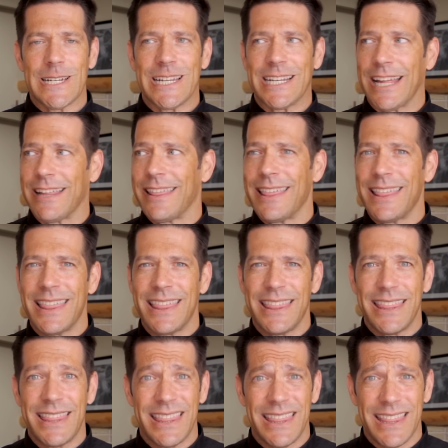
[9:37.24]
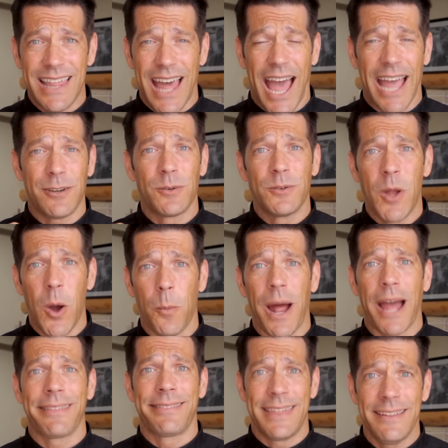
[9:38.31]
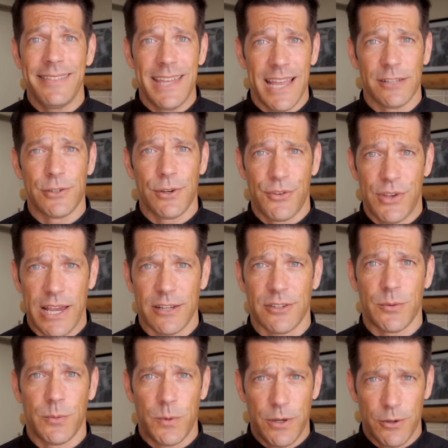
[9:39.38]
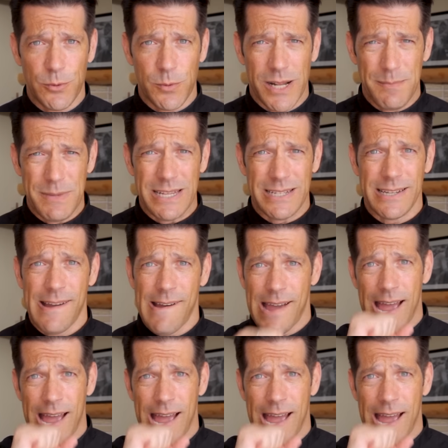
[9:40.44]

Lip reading: And I don't know. I think the answer is yes. Here's what I mean.